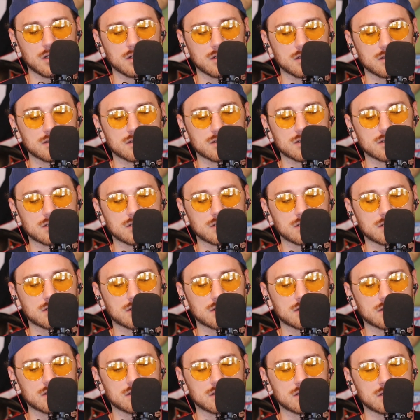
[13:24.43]

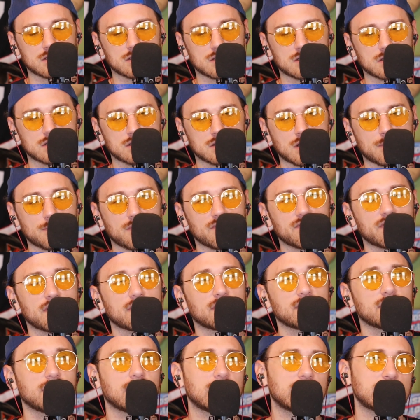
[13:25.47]
some of the
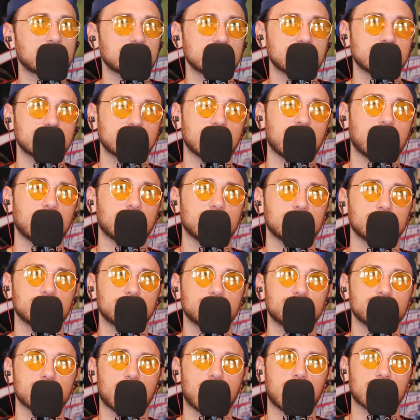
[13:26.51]
things that
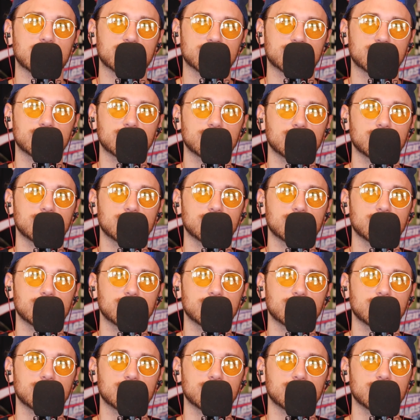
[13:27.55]
Josh